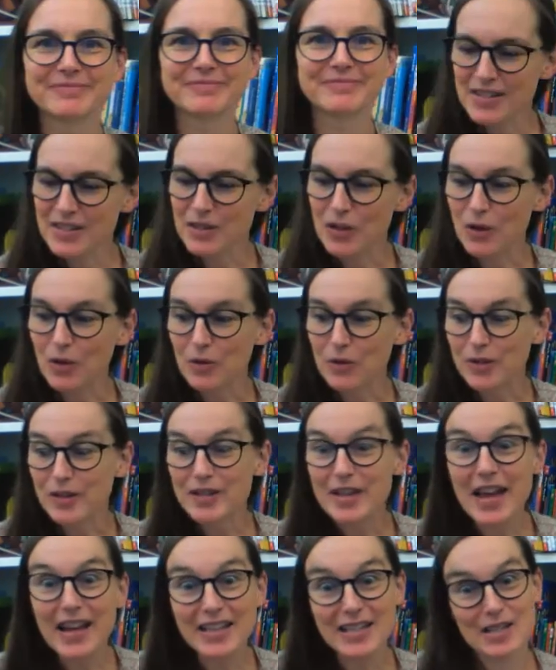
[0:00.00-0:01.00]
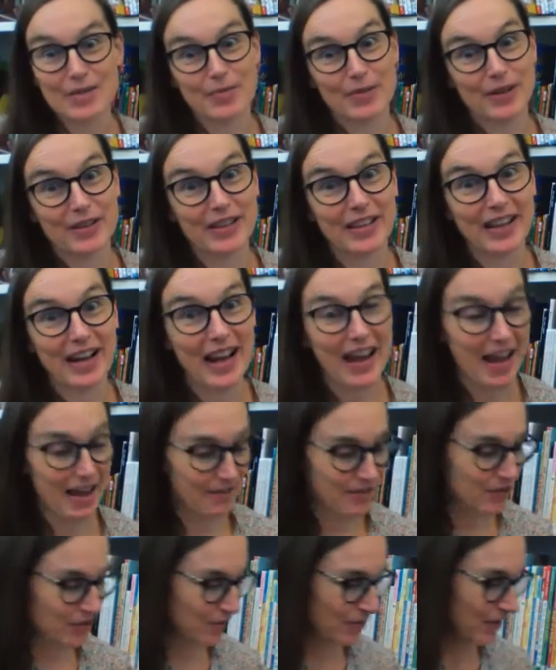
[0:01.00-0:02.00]
So the next book that I
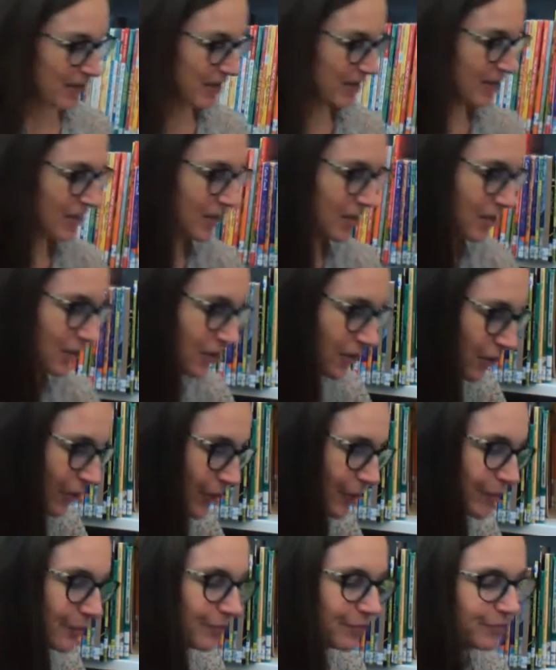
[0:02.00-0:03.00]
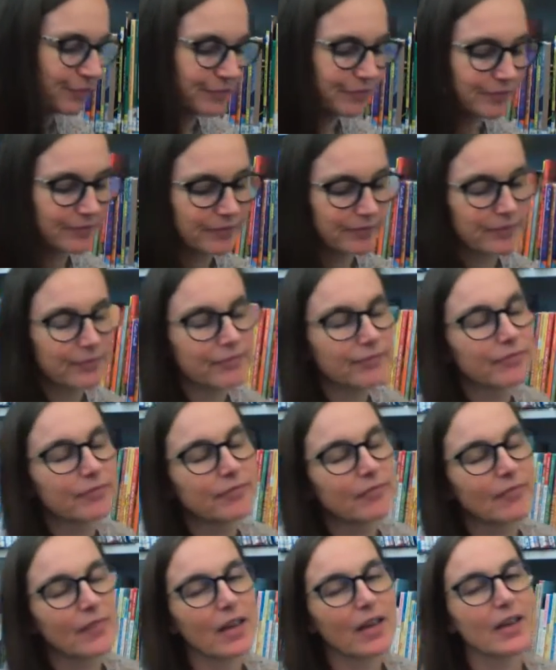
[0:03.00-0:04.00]
have to read to you,
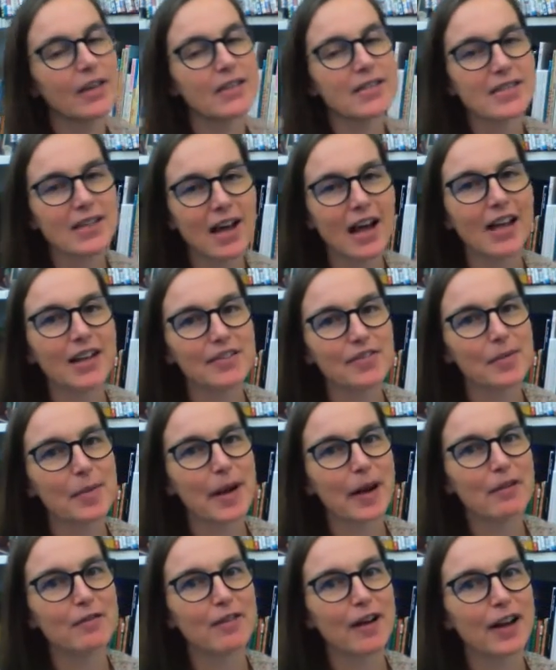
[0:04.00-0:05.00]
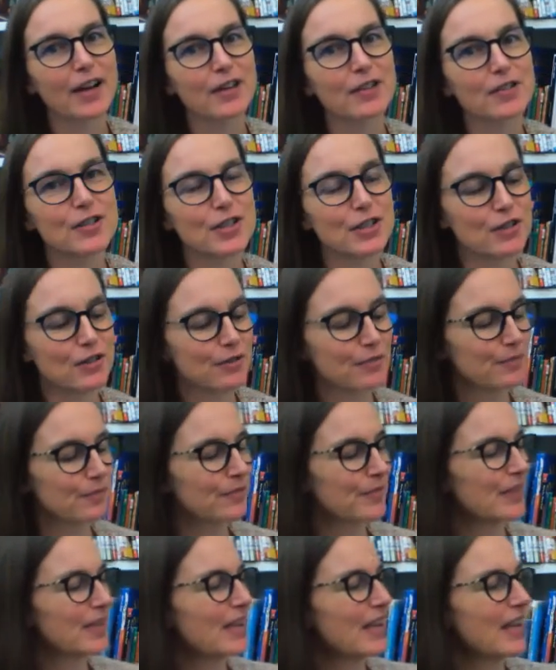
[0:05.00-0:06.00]
it's kind of about fire too.
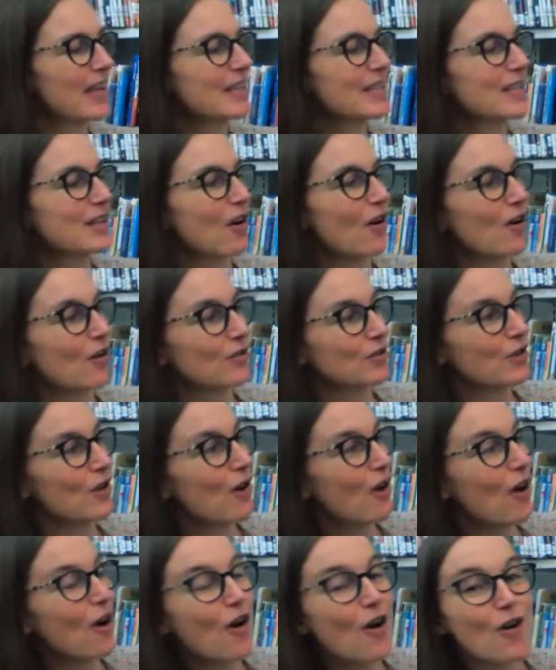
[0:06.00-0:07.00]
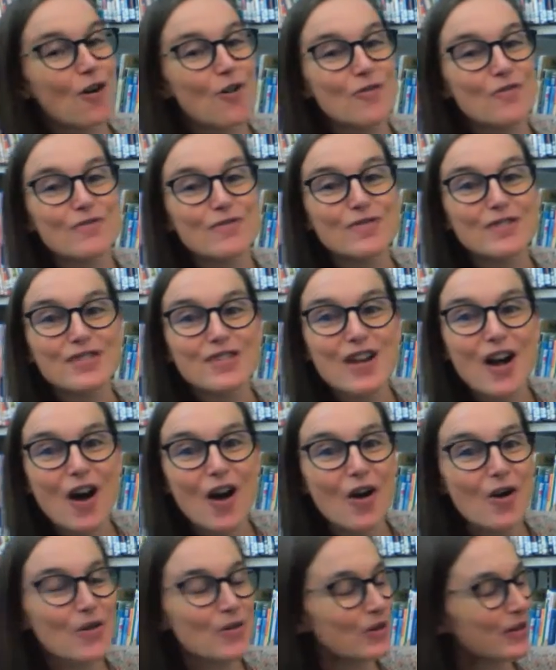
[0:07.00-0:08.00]
It's called Oh
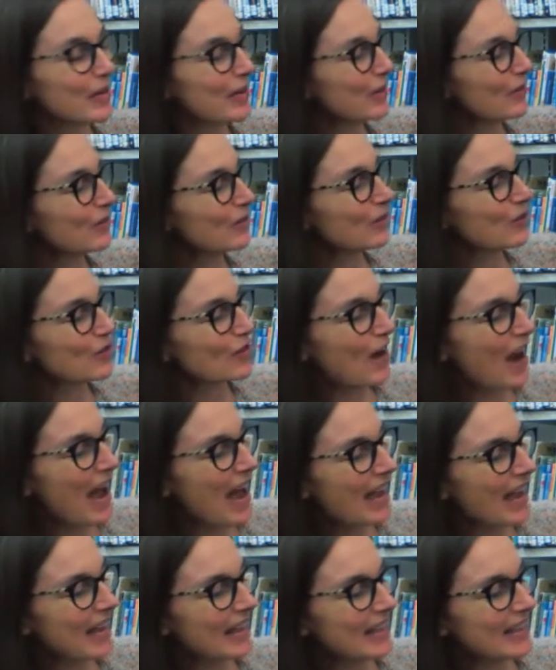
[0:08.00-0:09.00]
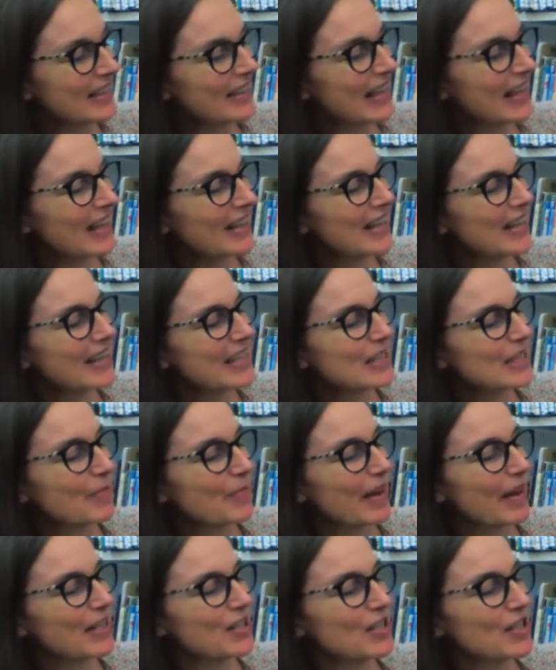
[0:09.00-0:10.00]
No, Little Dragon, and it's
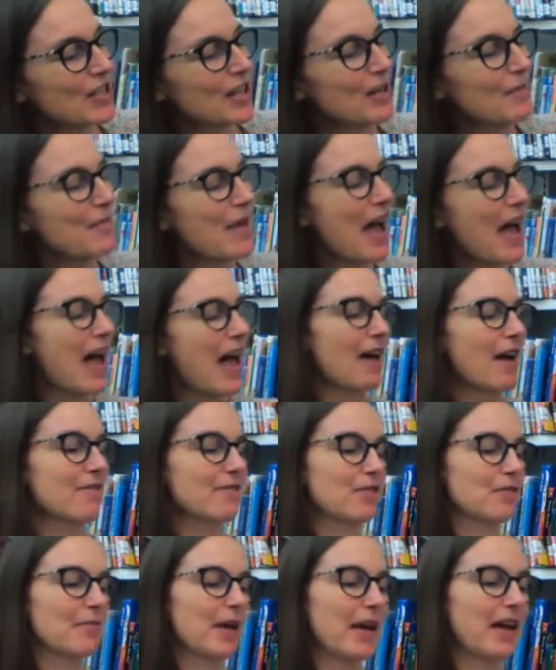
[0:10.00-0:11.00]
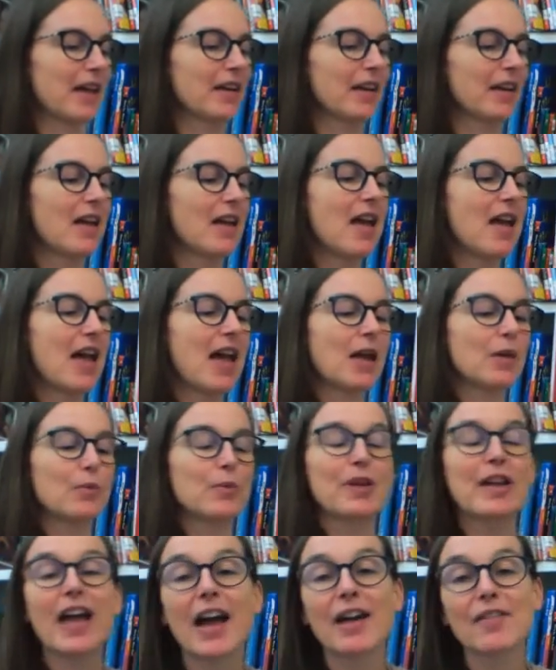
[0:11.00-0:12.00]
by Jim Averbeck, and
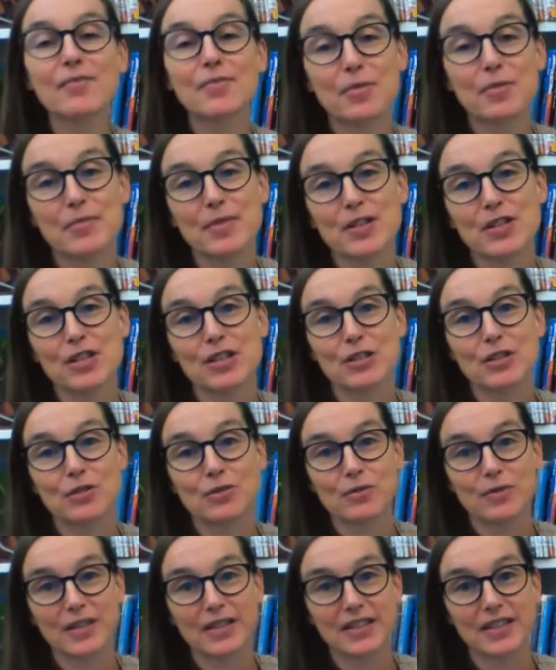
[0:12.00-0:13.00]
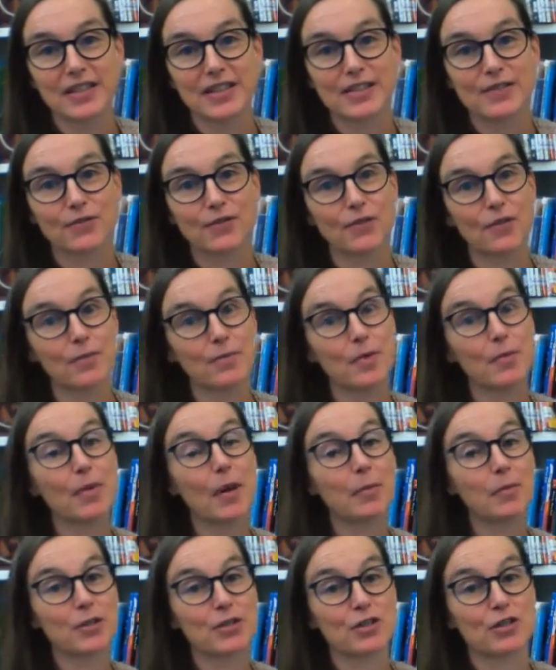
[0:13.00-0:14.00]
we have permission to read this from the
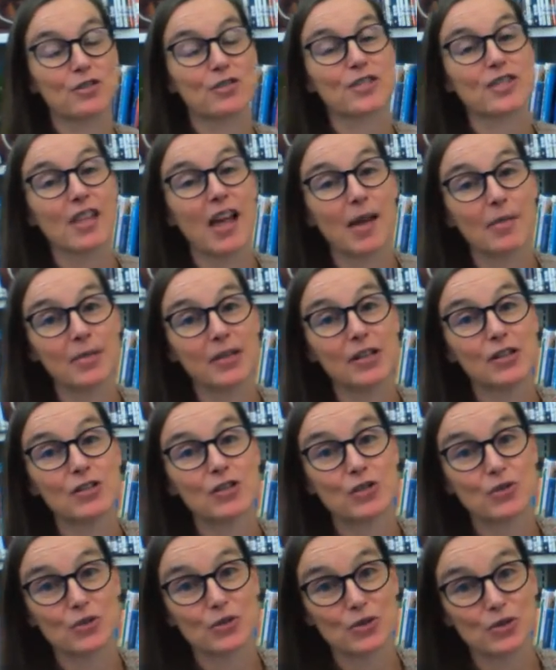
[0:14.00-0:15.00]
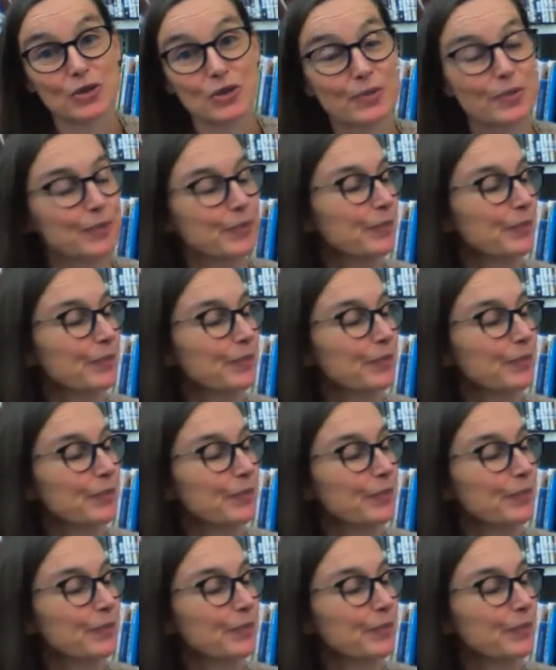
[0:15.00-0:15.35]
publisher Simon & Schuster.